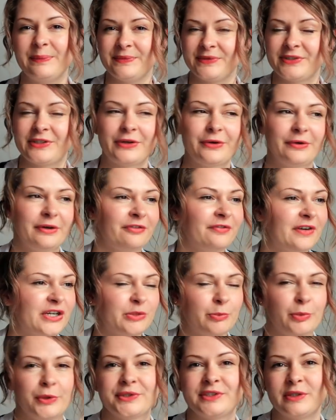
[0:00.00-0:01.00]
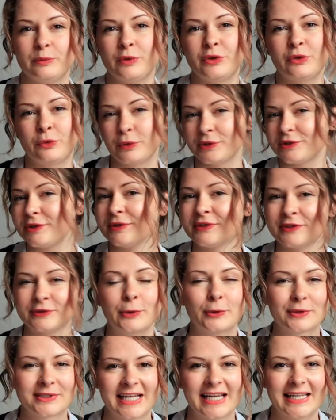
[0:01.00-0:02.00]
So a French person would also
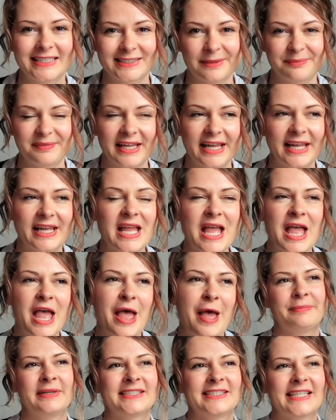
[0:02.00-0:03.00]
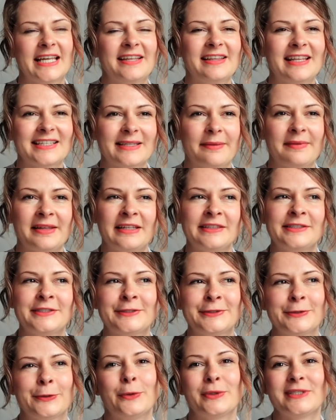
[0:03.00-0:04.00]
saute something, but saying that something is
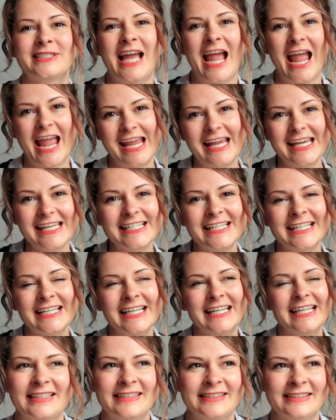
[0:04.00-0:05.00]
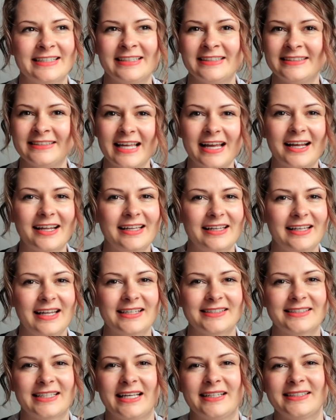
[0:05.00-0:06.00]
sauteed is exactly
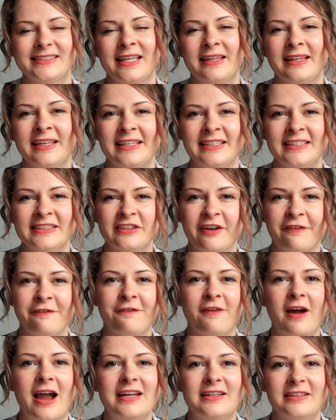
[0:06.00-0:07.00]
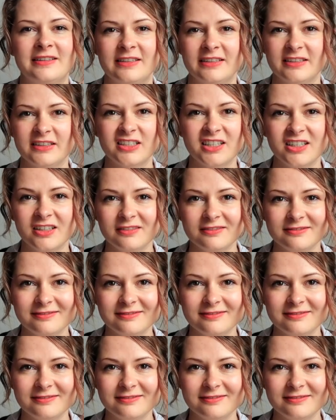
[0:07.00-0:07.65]
like saying something is fried-ed.